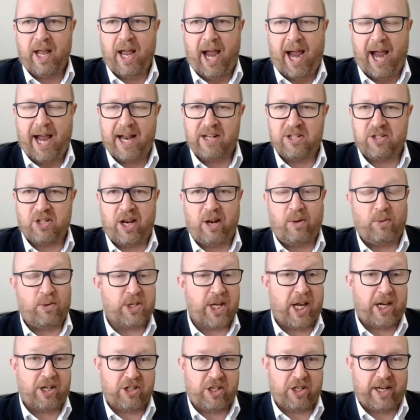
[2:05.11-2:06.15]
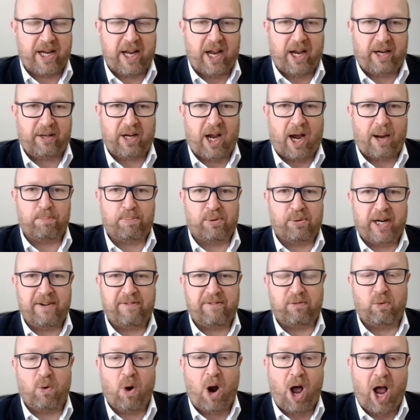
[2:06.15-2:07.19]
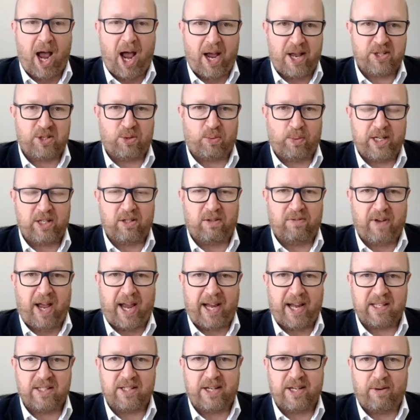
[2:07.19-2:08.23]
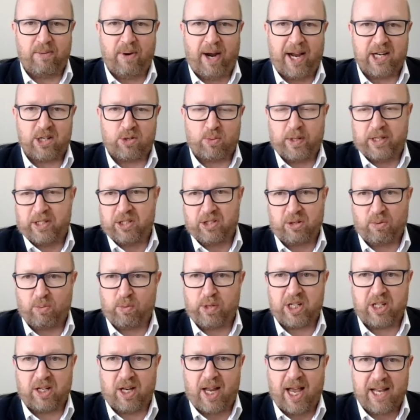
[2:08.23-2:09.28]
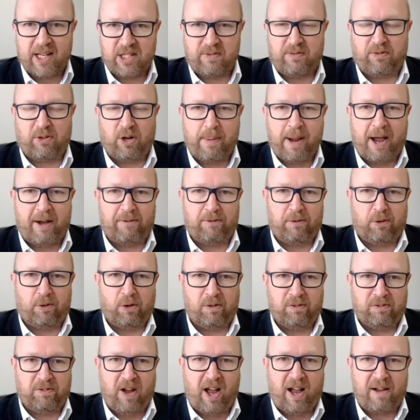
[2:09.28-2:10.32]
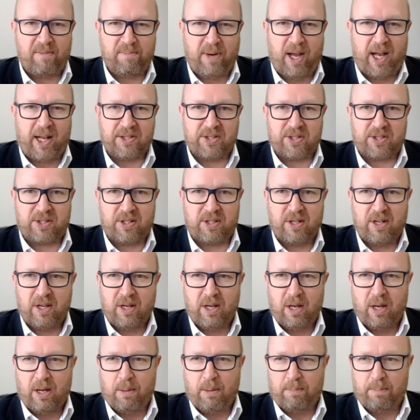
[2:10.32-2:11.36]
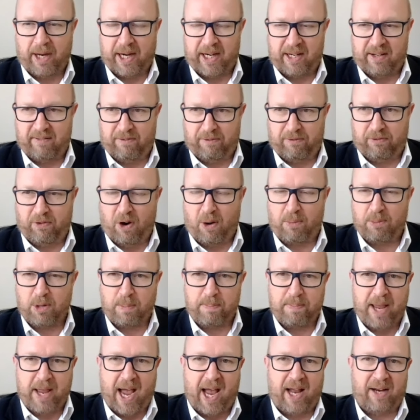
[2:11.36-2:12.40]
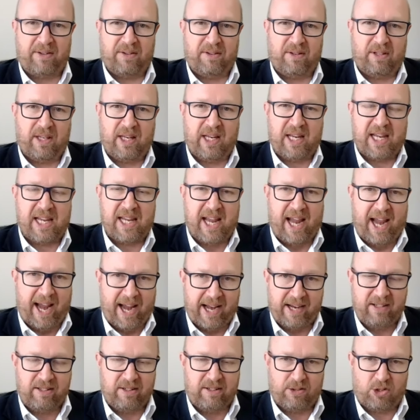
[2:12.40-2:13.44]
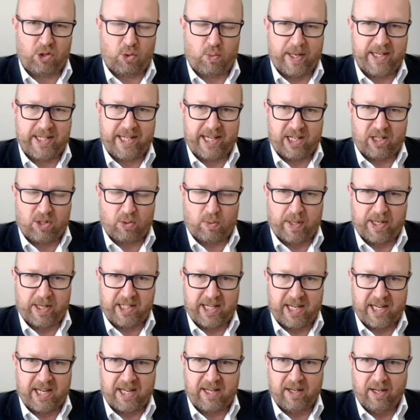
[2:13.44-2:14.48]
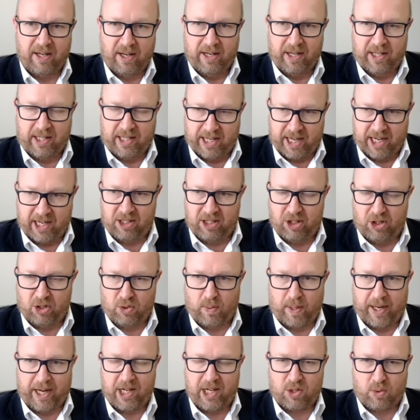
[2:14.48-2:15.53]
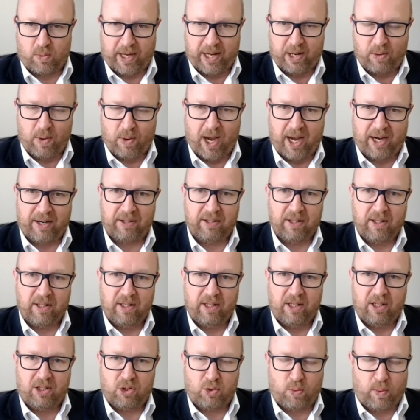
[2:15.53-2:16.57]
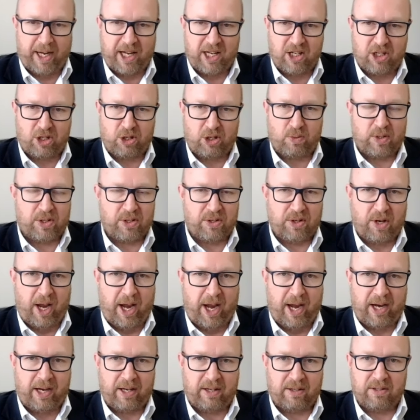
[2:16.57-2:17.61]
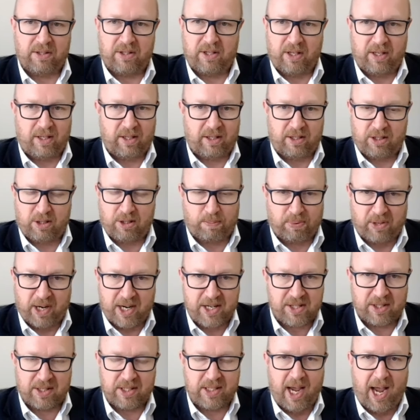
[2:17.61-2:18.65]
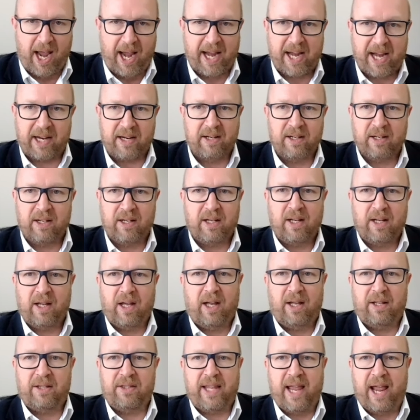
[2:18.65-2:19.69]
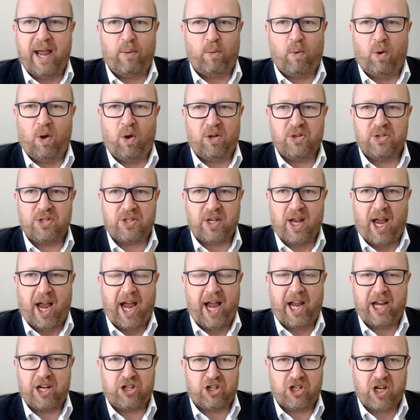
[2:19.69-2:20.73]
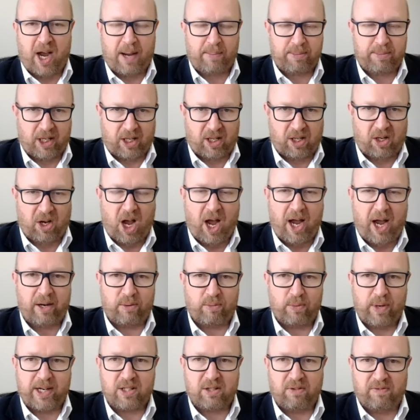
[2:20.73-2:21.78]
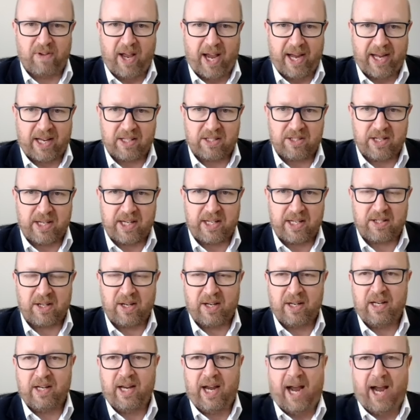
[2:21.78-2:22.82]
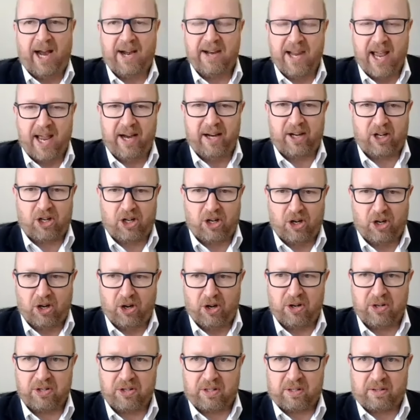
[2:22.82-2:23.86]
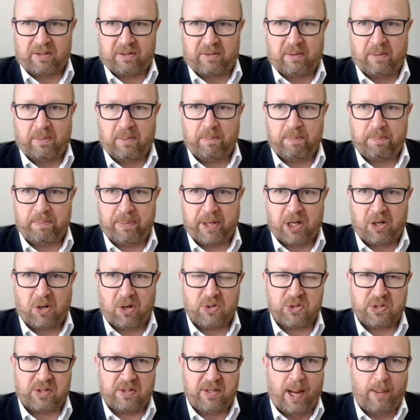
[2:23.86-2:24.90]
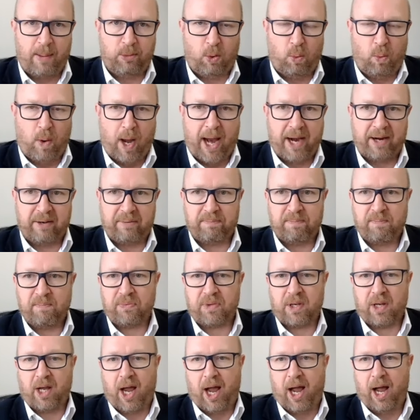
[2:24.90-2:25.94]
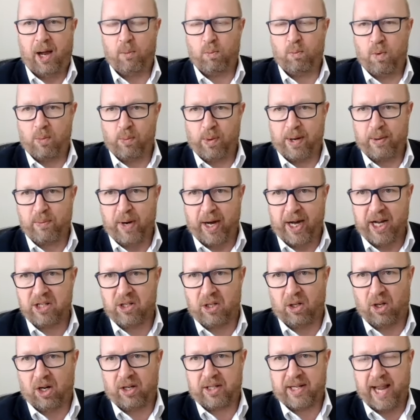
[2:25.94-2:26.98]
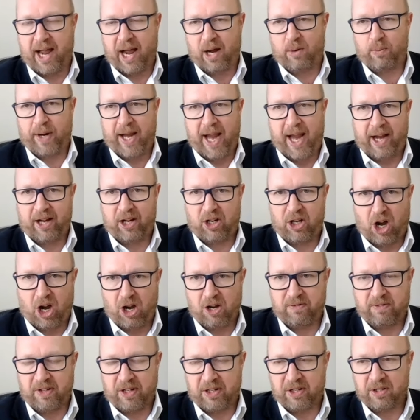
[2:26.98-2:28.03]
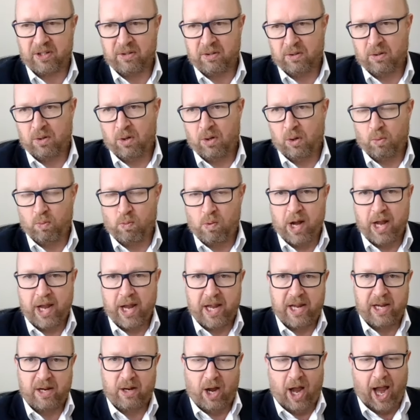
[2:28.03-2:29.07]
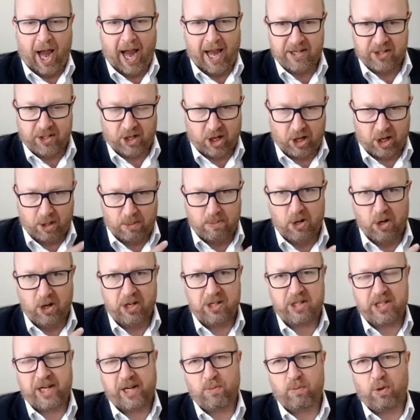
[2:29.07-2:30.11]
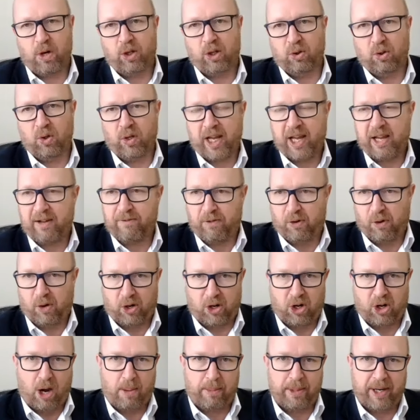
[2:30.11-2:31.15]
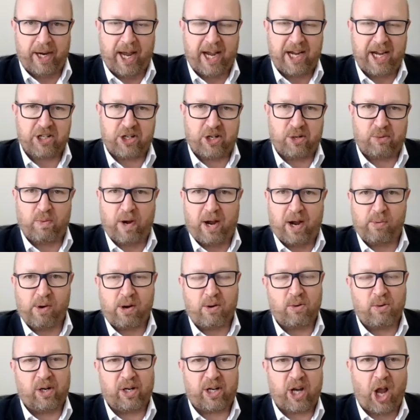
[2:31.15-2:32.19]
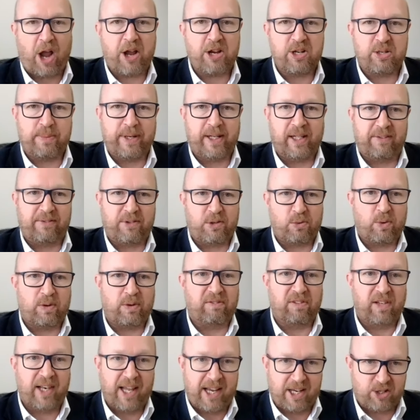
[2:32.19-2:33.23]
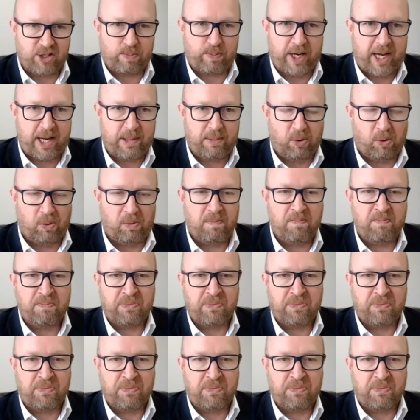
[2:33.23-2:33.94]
And so there was actually a, a, brief rise in rental vacancy rates, which, which lasted for about four or five months. But from about the end of 2020 into 2021, 22, and, and to present day, there was a sharp decline in rental vacancies. And that occurred because number one, um, when we went into lockdown, we had COVID. We, as a community, were looking for accommodation where we were going to be living with less people.